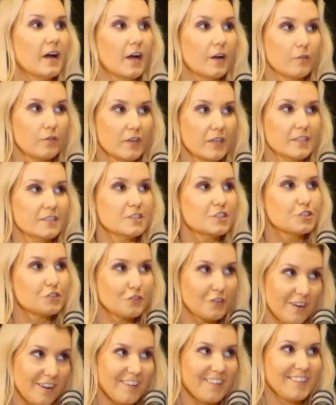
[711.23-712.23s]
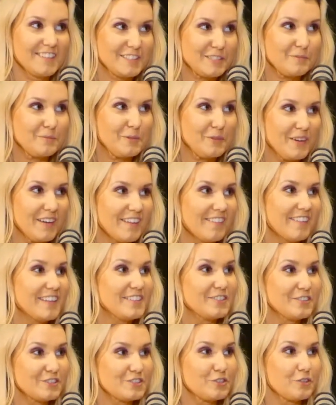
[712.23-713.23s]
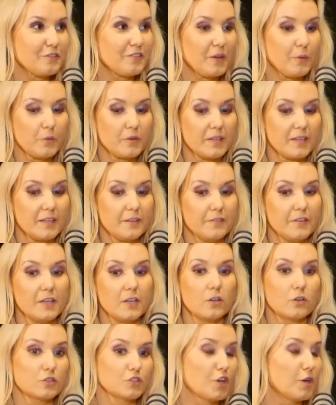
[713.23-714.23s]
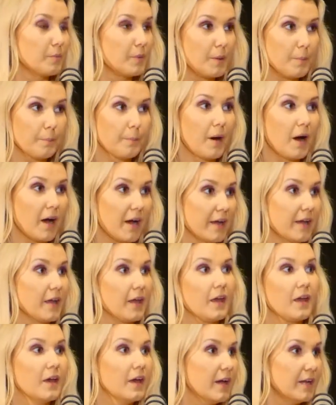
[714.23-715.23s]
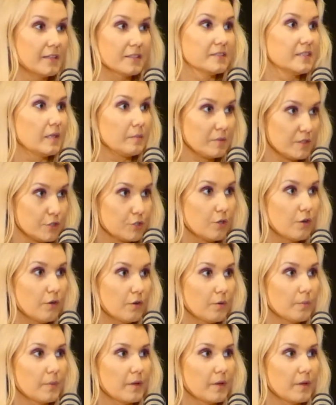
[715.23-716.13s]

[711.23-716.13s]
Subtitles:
are really just trialing WA and they're not sure if they want to live here long term and buy an established home,